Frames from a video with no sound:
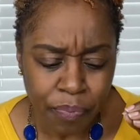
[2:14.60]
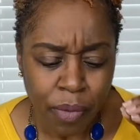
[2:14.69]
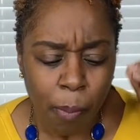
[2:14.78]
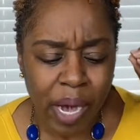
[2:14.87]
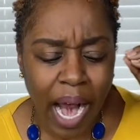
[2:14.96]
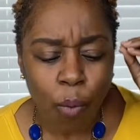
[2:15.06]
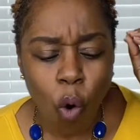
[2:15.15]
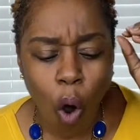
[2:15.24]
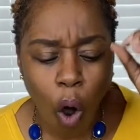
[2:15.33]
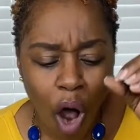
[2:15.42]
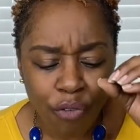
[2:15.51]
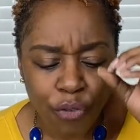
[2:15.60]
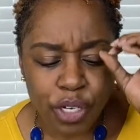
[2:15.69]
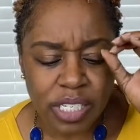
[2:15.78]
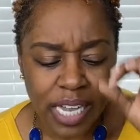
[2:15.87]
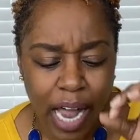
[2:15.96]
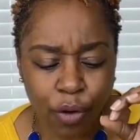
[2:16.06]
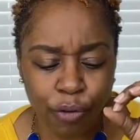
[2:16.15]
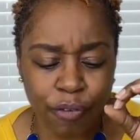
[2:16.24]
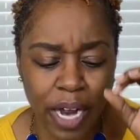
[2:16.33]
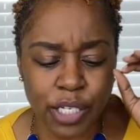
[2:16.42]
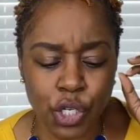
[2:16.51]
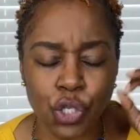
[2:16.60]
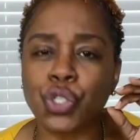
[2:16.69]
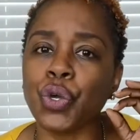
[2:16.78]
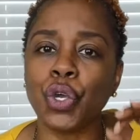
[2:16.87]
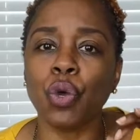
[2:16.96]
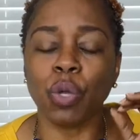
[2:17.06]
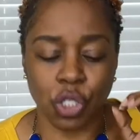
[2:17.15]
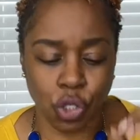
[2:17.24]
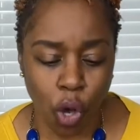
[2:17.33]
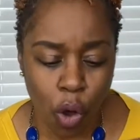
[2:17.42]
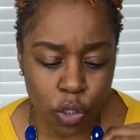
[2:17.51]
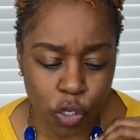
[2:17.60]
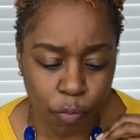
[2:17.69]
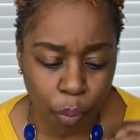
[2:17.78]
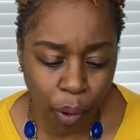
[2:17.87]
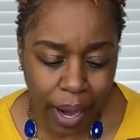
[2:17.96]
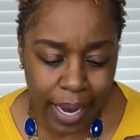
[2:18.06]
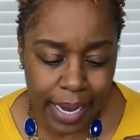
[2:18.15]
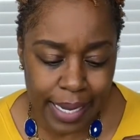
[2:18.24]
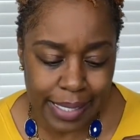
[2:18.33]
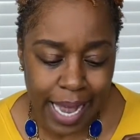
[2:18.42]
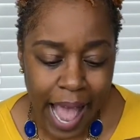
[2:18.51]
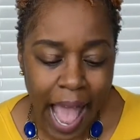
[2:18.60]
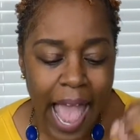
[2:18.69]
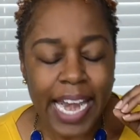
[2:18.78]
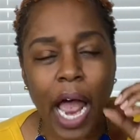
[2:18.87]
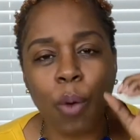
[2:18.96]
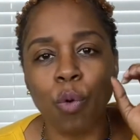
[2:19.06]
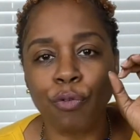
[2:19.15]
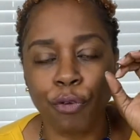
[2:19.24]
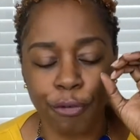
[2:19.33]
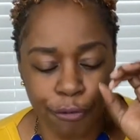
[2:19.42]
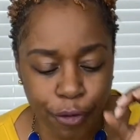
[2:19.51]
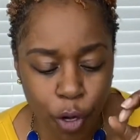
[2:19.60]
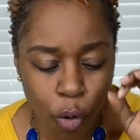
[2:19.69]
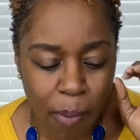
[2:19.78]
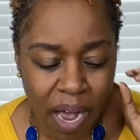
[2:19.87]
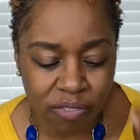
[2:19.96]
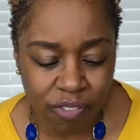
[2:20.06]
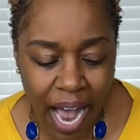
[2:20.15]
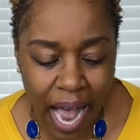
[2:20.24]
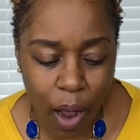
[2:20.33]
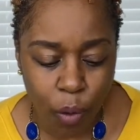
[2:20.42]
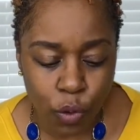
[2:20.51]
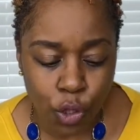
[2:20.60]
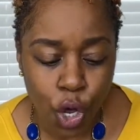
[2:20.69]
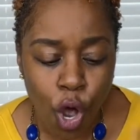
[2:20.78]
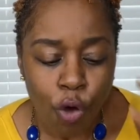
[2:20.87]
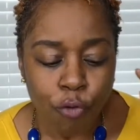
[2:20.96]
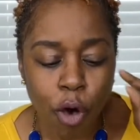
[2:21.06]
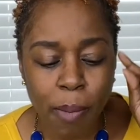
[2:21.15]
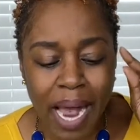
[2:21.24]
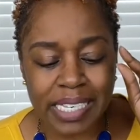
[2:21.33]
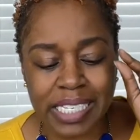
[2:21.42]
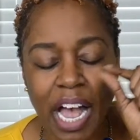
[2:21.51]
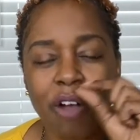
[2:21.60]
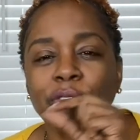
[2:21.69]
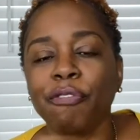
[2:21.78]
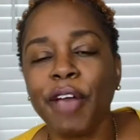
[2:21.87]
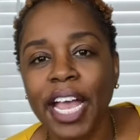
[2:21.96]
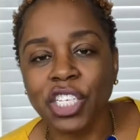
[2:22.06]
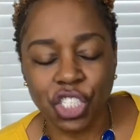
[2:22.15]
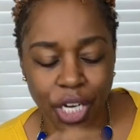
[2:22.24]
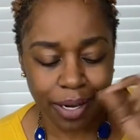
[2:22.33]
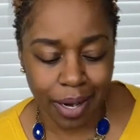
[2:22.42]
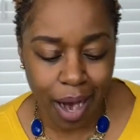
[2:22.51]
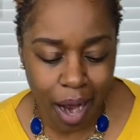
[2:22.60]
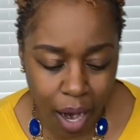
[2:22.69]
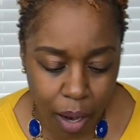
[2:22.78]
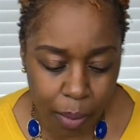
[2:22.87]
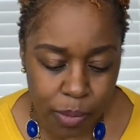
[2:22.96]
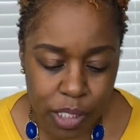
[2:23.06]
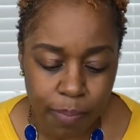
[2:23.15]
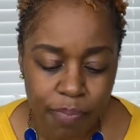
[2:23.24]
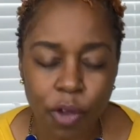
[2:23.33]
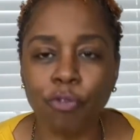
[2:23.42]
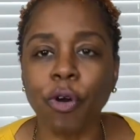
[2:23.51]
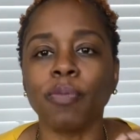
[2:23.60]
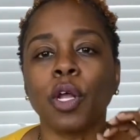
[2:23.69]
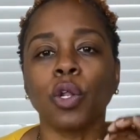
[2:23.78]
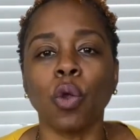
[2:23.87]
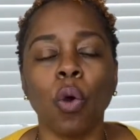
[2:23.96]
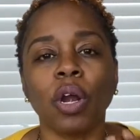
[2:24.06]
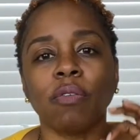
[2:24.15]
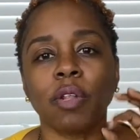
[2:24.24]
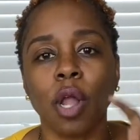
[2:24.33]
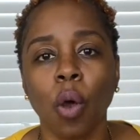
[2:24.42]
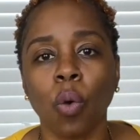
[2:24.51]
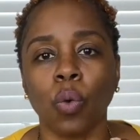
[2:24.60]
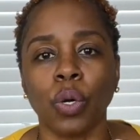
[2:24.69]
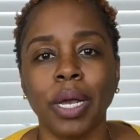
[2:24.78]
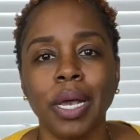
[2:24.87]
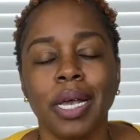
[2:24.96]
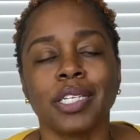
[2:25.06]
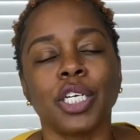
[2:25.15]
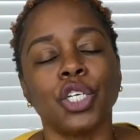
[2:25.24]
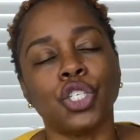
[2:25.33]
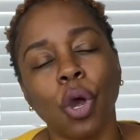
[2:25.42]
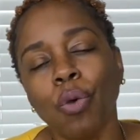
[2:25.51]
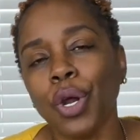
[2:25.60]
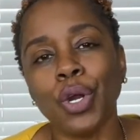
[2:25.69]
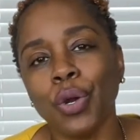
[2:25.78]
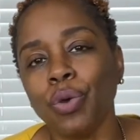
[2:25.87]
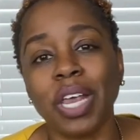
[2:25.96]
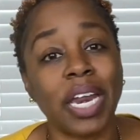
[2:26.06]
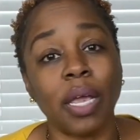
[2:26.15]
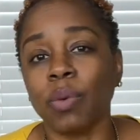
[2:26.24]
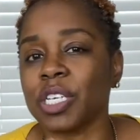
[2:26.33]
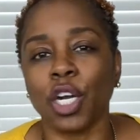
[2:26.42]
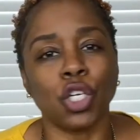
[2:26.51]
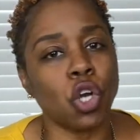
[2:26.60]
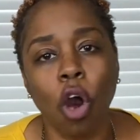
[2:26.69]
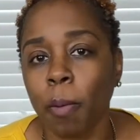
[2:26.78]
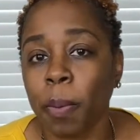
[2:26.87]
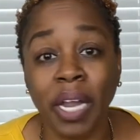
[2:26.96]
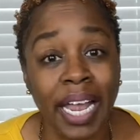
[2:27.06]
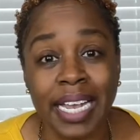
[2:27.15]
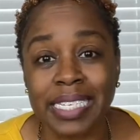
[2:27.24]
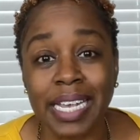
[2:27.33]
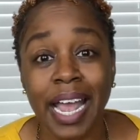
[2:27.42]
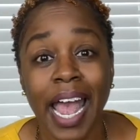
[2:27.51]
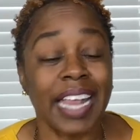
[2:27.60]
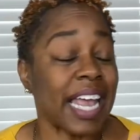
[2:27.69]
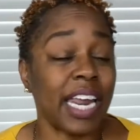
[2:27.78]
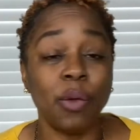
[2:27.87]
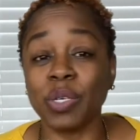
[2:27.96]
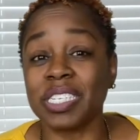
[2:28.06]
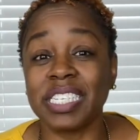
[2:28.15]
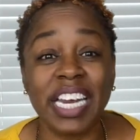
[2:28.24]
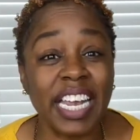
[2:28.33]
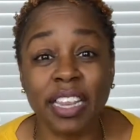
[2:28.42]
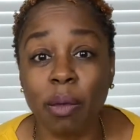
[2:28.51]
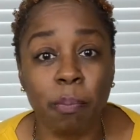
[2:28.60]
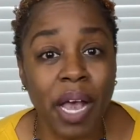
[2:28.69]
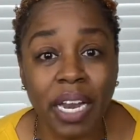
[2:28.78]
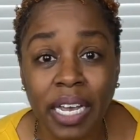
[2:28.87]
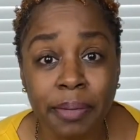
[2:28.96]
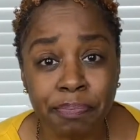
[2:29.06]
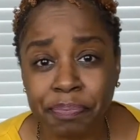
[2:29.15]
but I will offer sacrifices to you with songs of praise, and I will fulfill my vows, for my salvation comes from the Lord alone. See, Jonah knew that he was in a dark place and that he was sitting in the belly